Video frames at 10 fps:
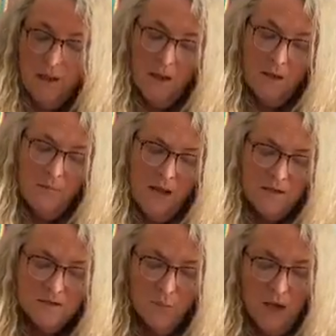I may
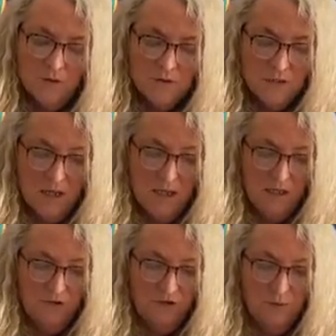as well say
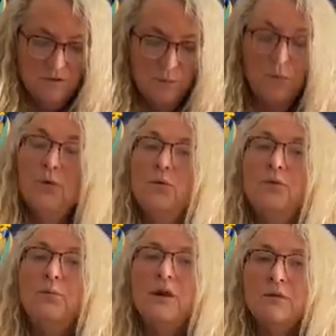she was
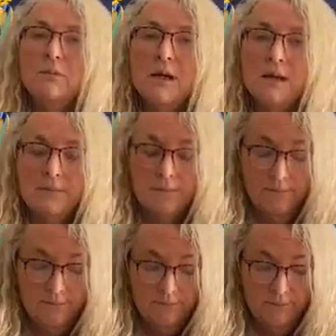born with me,
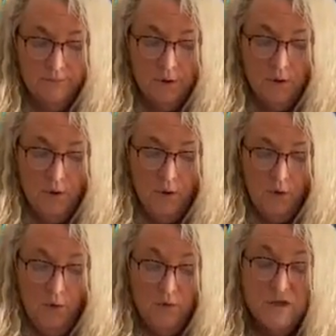
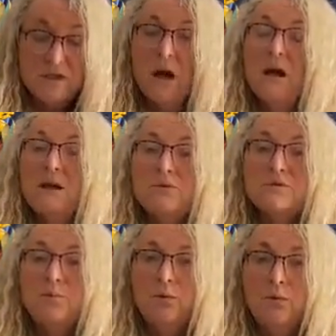or that I was
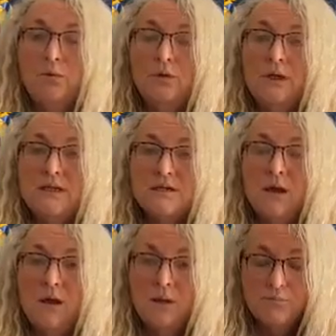born into
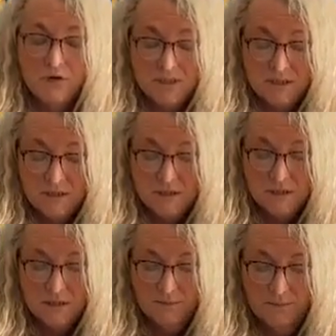her presence.